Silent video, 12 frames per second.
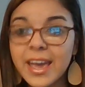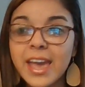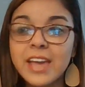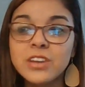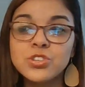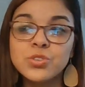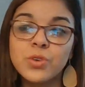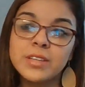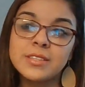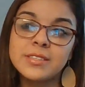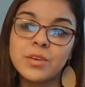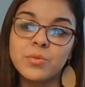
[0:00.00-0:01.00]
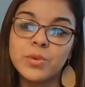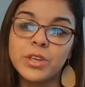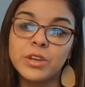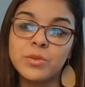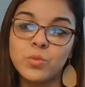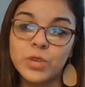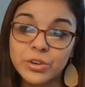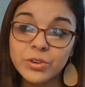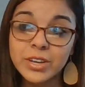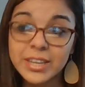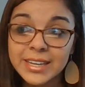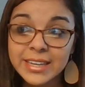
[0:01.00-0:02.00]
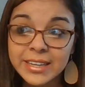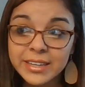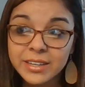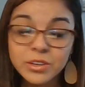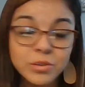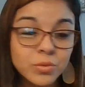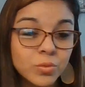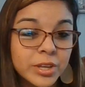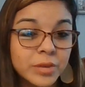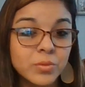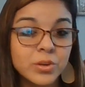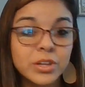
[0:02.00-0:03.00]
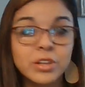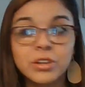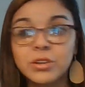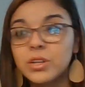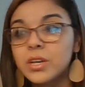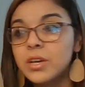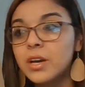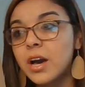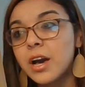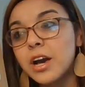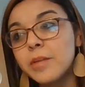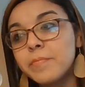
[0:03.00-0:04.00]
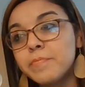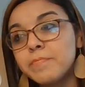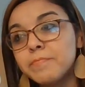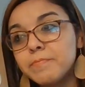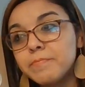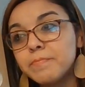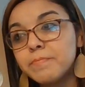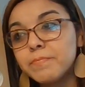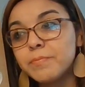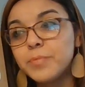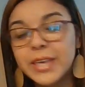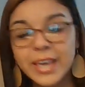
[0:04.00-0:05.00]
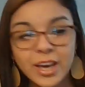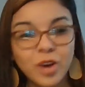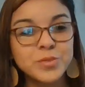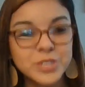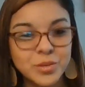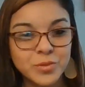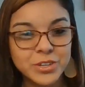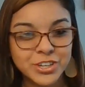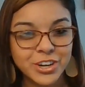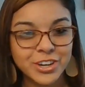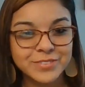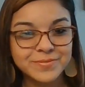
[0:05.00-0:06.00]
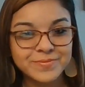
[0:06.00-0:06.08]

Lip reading: and trust that when we're in need, we will be helped in return.